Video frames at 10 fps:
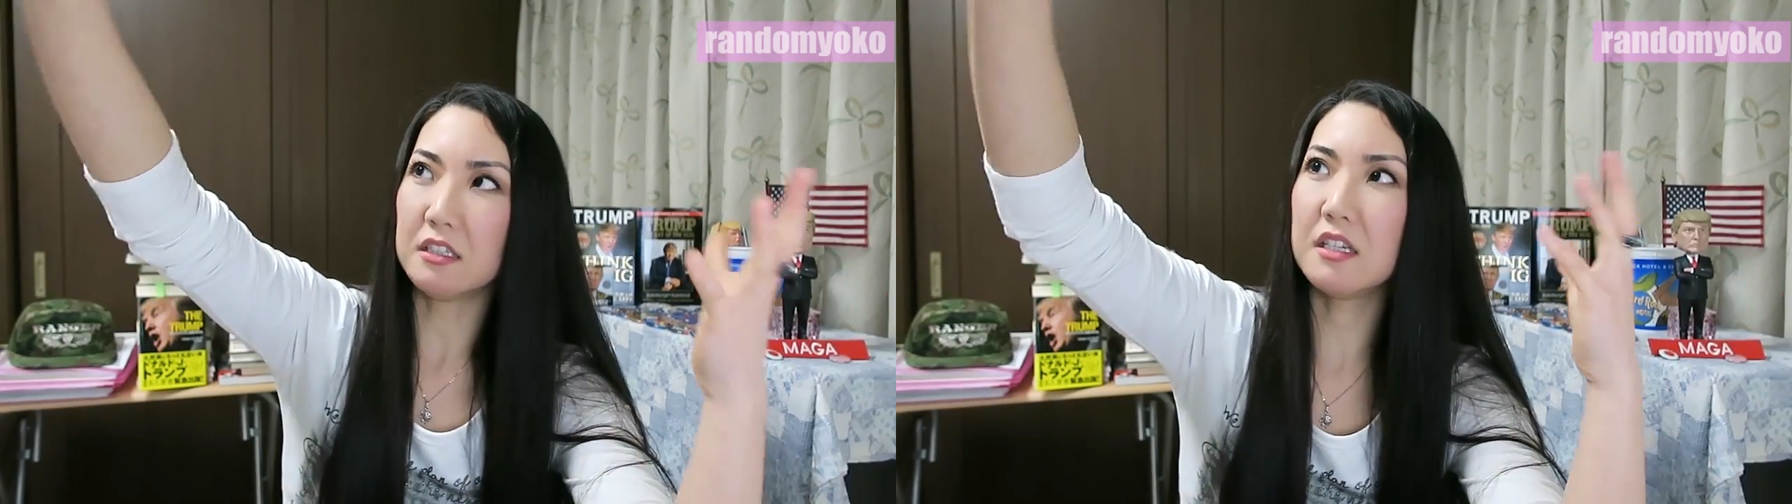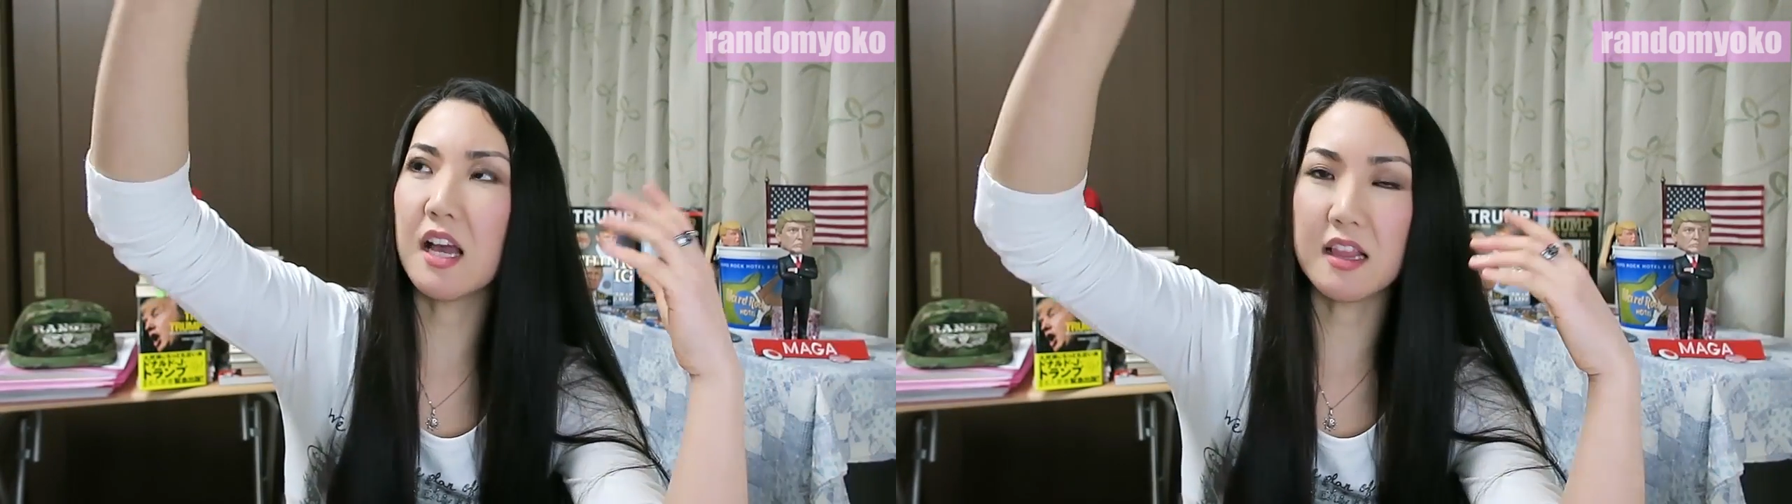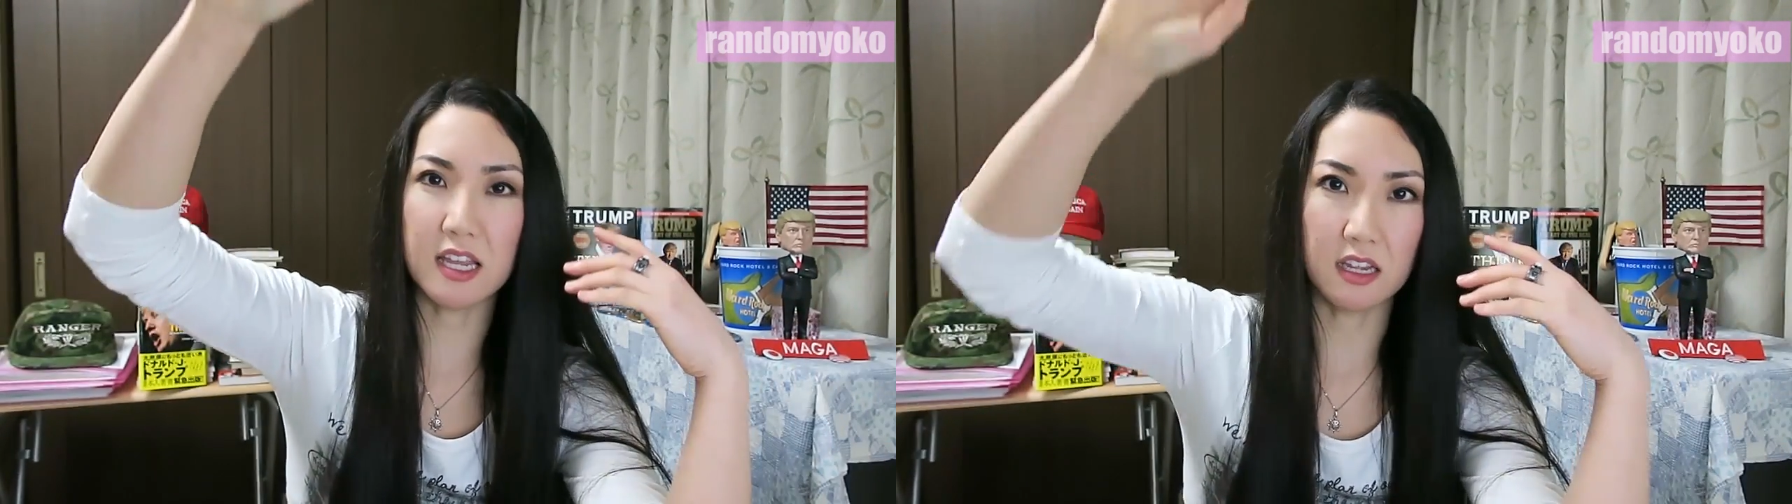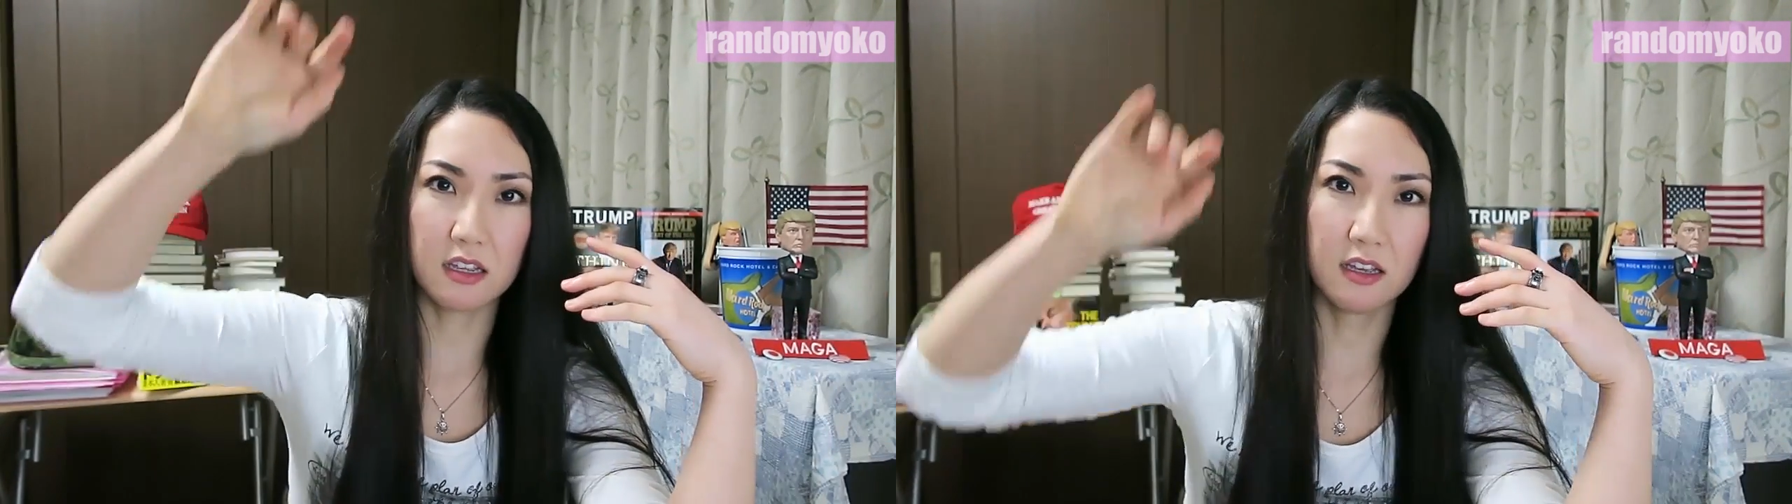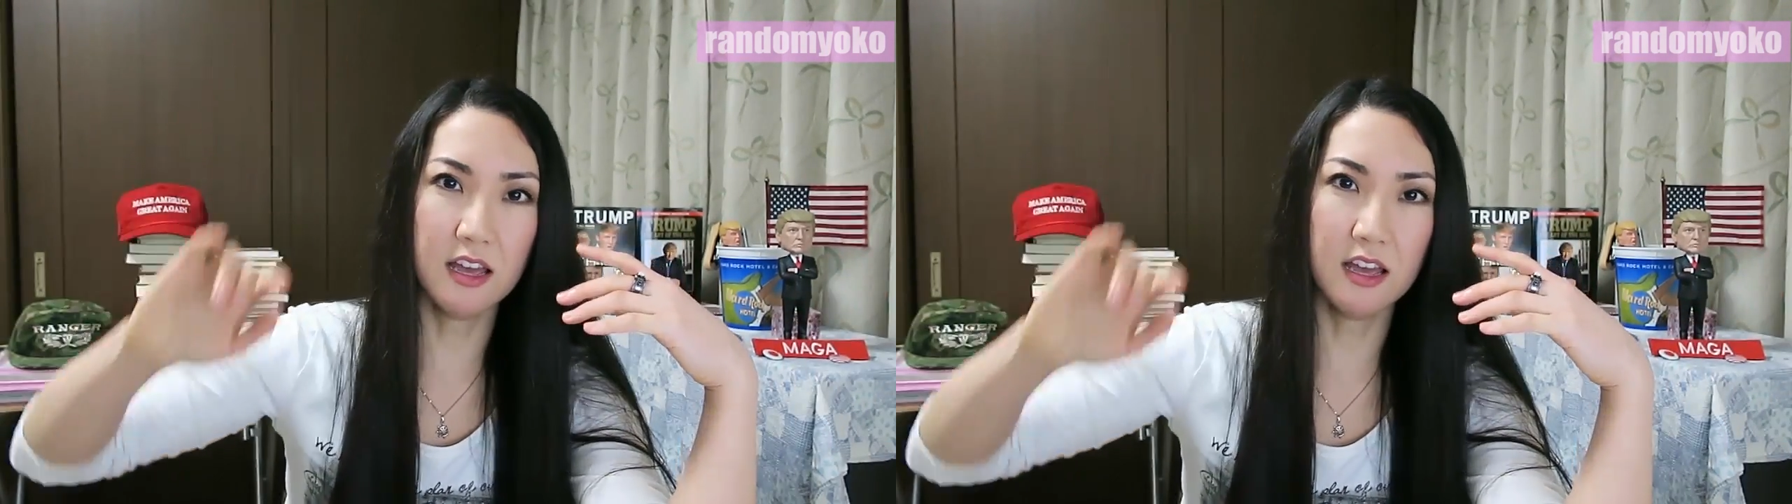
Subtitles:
yelling.